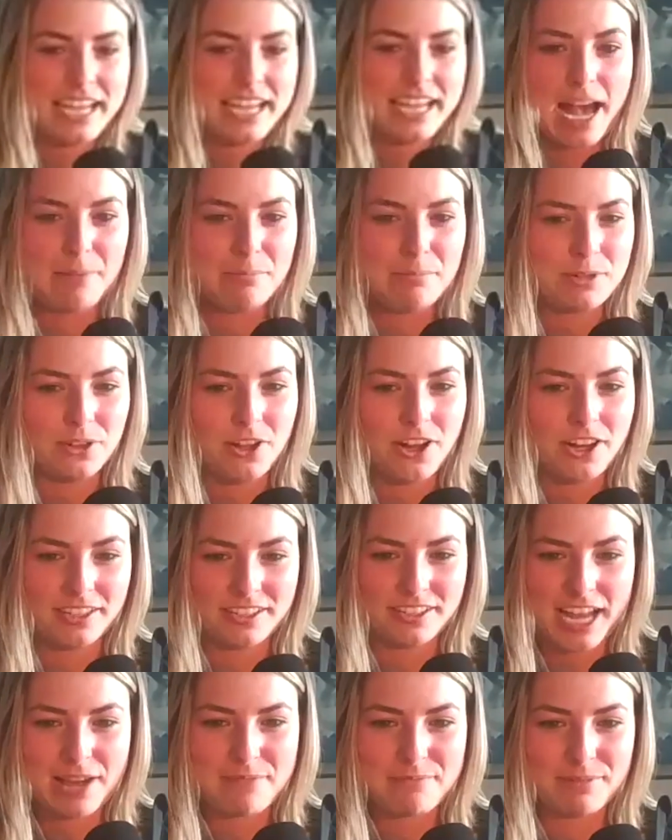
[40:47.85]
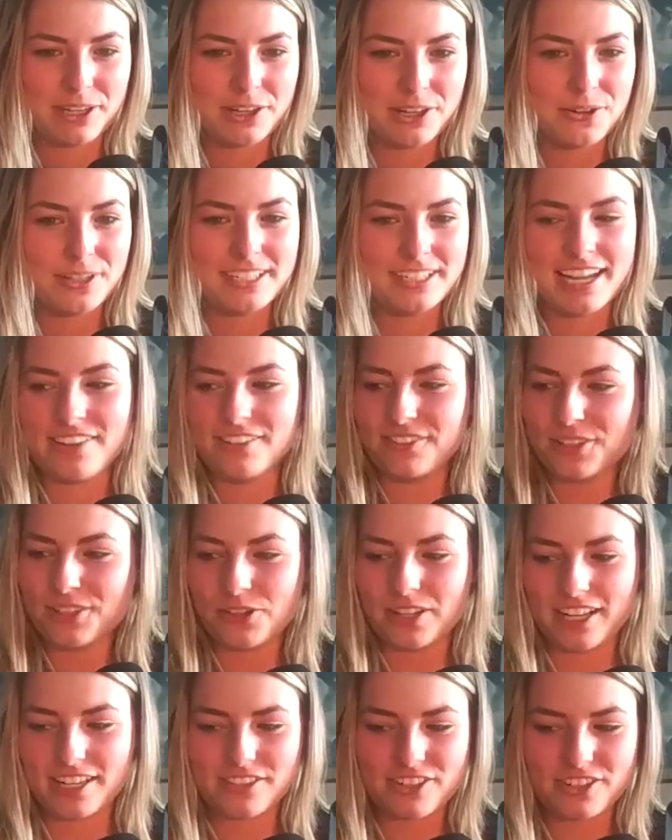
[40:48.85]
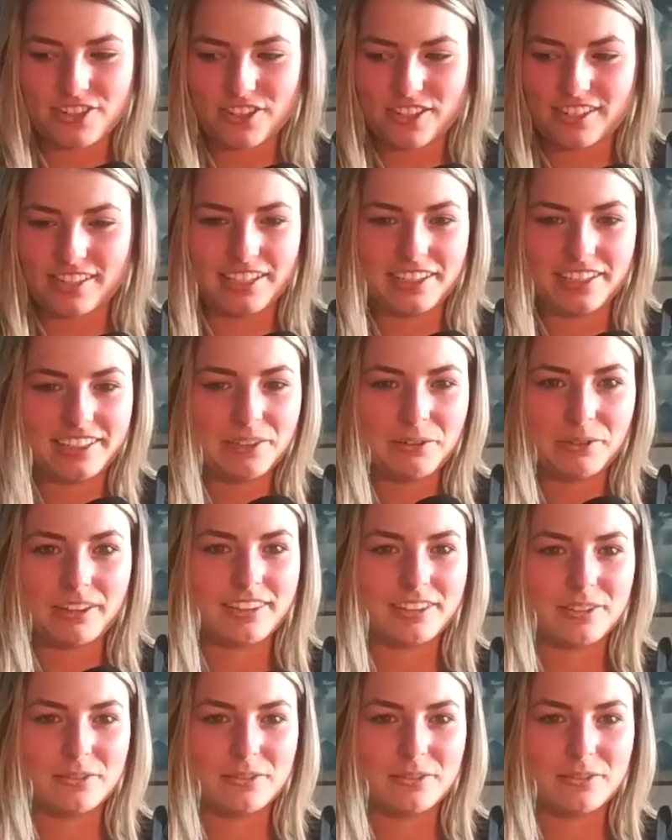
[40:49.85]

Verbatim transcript: I snapped a long time ago, and now you guys are just dealing with the